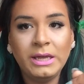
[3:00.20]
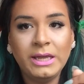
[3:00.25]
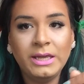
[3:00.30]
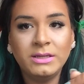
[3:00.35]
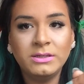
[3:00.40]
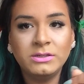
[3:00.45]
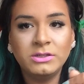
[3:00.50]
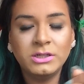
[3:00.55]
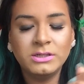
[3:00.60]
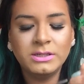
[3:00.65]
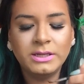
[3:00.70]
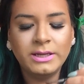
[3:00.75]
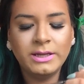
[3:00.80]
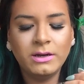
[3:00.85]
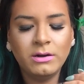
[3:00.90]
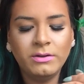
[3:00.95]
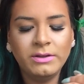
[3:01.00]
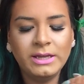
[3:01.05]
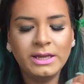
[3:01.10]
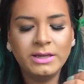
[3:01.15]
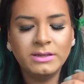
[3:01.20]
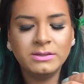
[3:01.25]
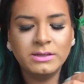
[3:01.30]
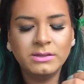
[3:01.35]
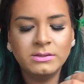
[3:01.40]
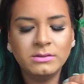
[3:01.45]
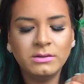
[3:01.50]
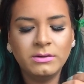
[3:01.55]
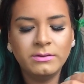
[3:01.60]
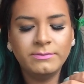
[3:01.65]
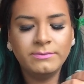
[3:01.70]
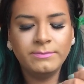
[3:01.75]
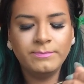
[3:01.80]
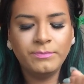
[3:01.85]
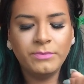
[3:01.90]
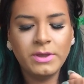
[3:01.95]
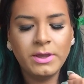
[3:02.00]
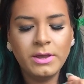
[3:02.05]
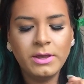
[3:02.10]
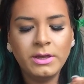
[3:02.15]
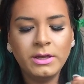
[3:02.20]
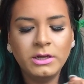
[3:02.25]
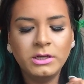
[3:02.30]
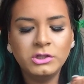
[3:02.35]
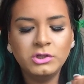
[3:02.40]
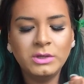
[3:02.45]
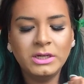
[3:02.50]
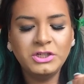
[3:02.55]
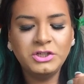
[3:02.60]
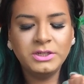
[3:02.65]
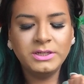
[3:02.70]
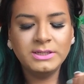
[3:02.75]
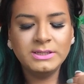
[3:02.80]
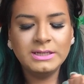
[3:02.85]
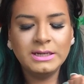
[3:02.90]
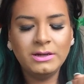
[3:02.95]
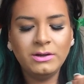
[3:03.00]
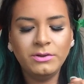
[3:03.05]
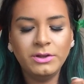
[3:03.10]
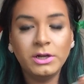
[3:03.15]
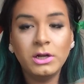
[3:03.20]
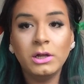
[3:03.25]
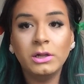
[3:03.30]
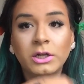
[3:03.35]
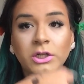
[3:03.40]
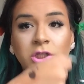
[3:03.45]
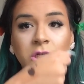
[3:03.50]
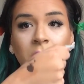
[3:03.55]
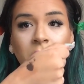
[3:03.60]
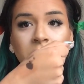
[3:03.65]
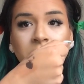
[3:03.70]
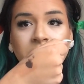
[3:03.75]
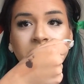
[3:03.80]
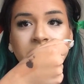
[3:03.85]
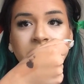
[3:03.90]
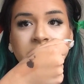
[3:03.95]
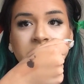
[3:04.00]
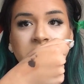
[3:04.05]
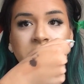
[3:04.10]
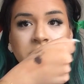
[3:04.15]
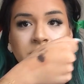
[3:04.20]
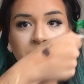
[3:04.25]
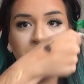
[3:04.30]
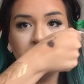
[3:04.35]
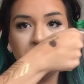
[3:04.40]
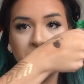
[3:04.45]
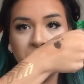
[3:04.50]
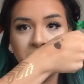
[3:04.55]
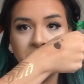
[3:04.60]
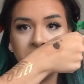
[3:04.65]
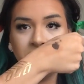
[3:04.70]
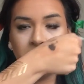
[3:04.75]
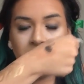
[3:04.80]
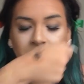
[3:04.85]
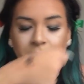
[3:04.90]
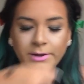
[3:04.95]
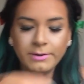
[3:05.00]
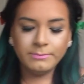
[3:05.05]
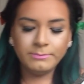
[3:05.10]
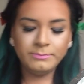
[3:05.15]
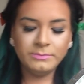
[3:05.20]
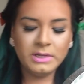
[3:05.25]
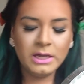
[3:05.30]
ways just to get all the excess off. So as you can tell, the color chocolate is pretty dark.